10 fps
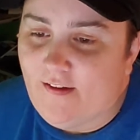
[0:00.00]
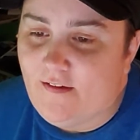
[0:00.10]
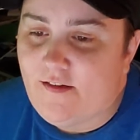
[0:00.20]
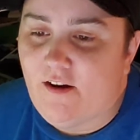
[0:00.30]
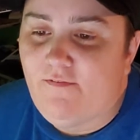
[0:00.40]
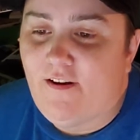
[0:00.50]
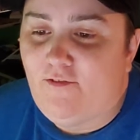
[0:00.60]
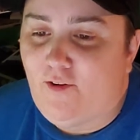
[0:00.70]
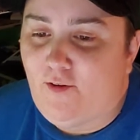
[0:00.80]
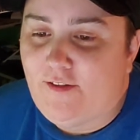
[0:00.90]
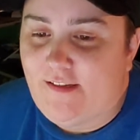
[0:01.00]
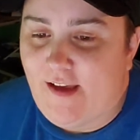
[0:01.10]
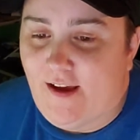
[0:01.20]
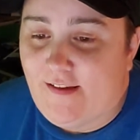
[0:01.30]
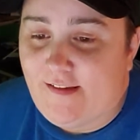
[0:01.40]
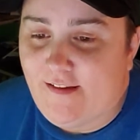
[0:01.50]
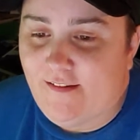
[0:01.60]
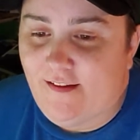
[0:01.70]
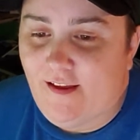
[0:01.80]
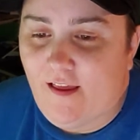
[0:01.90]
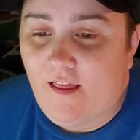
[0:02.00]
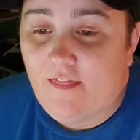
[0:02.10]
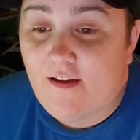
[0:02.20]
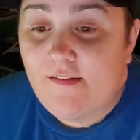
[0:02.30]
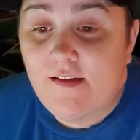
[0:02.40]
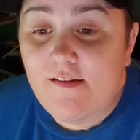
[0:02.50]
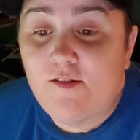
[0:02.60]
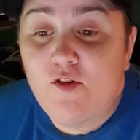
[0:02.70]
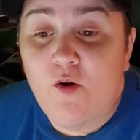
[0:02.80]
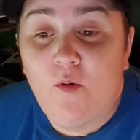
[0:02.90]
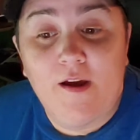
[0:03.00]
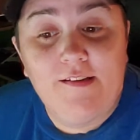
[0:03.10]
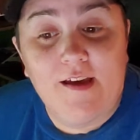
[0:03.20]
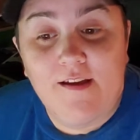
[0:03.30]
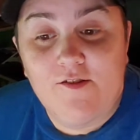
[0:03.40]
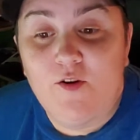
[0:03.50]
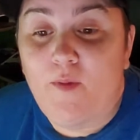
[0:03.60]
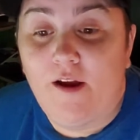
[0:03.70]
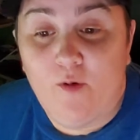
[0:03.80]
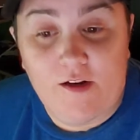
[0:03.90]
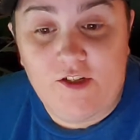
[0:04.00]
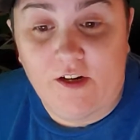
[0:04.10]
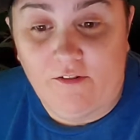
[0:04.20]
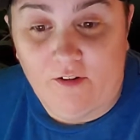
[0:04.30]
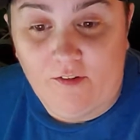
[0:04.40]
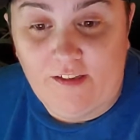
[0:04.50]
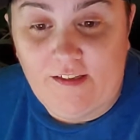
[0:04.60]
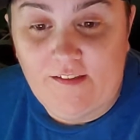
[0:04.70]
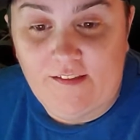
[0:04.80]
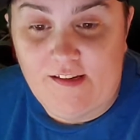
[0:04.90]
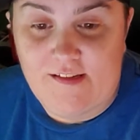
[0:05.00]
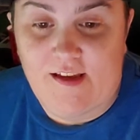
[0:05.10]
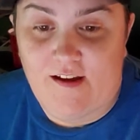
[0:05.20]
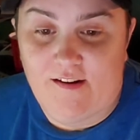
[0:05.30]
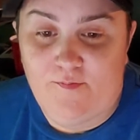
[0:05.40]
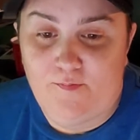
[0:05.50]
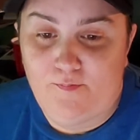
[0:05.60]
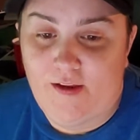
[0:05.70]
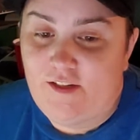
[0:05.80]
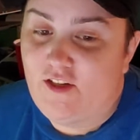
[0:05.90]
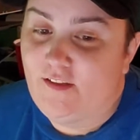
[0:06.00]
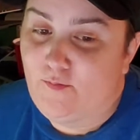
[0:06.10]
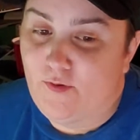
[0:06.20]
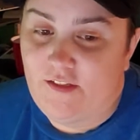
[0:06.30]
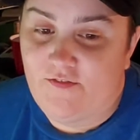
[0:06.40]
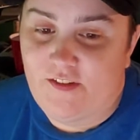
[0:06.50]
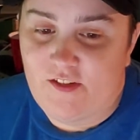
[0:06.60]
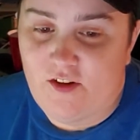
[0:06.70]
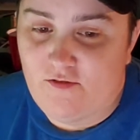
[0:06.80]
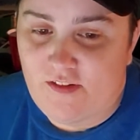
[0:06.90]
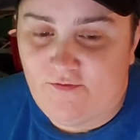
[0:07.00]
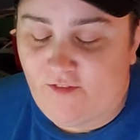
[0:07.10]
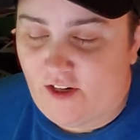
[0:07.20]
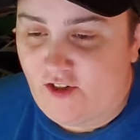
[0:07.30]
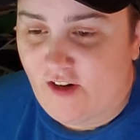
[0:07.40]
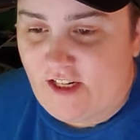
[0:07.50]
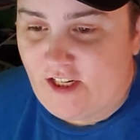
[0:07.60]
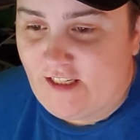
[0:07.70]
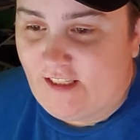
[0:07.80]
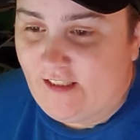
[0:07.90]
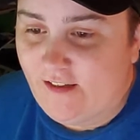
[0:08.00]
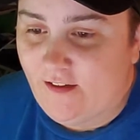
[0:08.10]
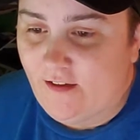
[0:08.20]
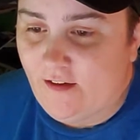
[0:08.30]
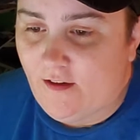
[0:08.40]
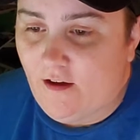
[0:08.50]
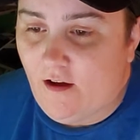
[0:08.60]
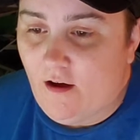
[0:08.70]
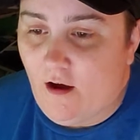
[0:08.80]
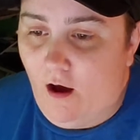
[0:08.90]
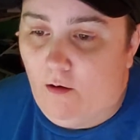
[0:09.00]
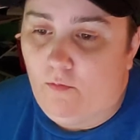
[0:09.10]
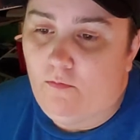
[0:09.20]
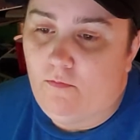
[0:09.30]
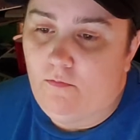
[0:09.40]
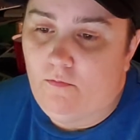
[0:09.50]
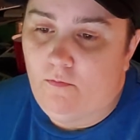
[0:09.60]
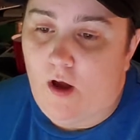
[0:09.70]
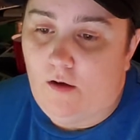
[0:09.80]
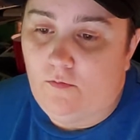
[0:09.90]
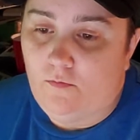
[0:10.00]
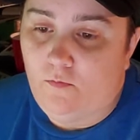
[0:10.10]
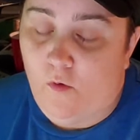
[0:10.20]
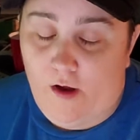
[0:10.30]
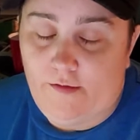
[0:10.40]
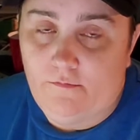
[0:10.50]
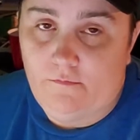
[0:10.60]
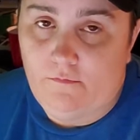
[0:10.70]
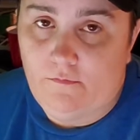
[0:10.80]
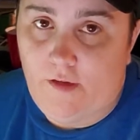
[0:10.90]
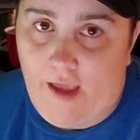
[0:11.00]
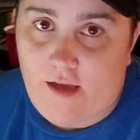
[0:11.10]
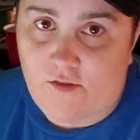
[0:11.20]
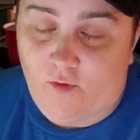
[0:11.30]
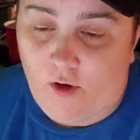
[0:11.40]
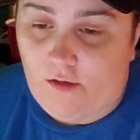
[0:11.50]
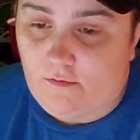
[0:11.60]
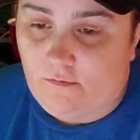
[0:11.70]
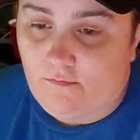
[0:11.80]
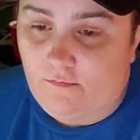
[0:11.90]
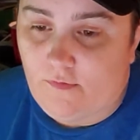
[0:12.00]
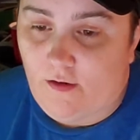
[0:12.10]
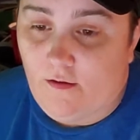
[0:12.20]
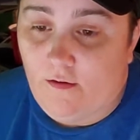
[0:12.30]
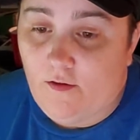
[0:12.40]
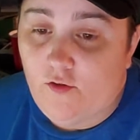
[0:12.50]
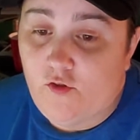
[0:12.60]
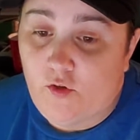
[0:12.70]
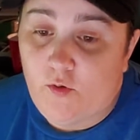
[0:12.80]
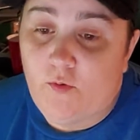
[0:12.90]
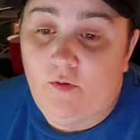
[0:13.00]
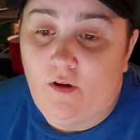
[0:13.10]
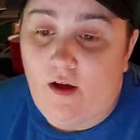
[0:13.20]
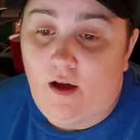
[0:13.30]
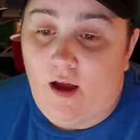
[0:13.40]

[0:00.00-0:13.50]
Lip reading: Aziraphale rolled his eyes. That doesn't quite answer my question, Crowley, he sighed, pinching the bridge of his nose in frustration. Oh. Well, 1, he asked for it. 2, I